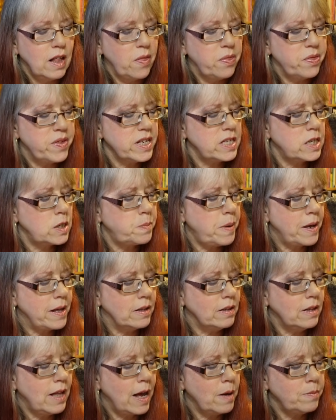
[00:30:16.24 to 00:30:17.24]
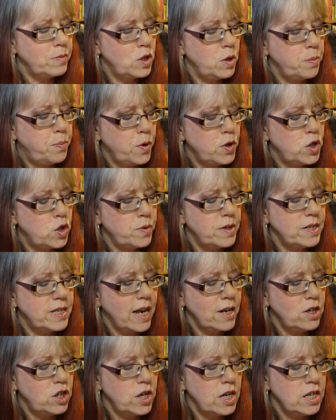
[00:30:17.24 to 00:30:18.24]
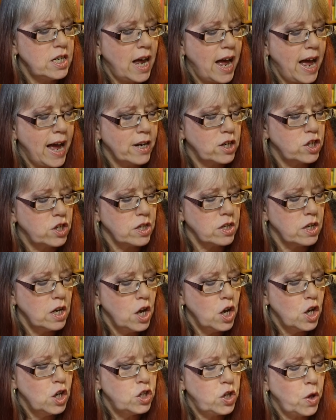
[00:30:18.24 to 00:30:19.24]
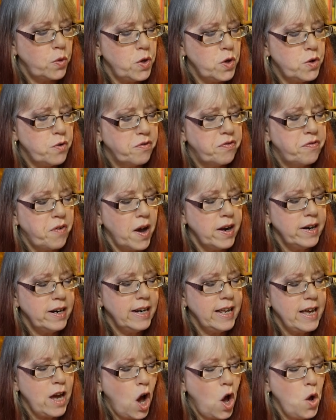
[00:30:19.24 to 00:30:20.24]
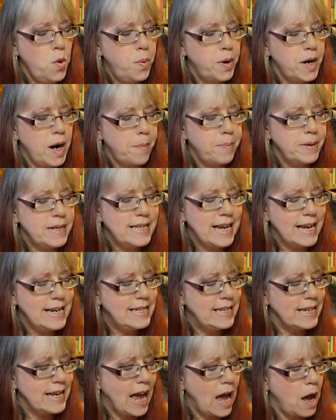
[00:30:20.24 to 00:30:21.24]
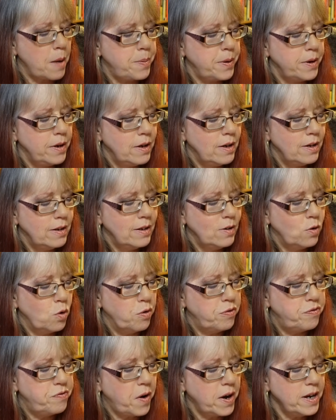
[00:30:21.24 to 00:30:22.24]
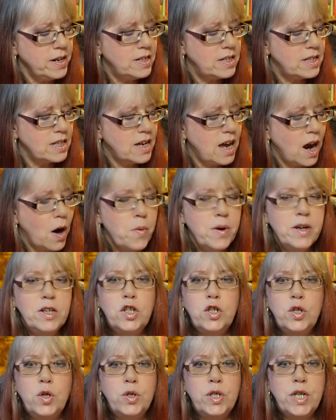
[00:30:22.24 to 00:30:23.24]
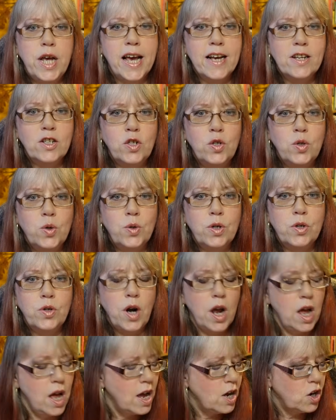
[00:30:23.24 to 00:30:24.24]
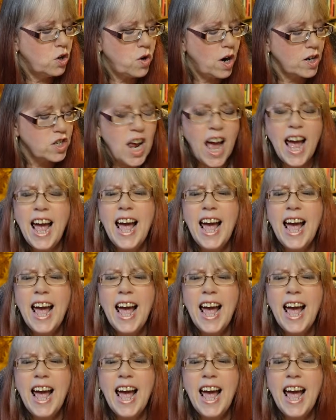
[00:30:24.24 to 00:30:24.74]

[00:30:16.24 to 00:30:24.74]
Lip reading: This spell helps you put your intention into action so that you can finally open up a dating app or find the courage to text your crush.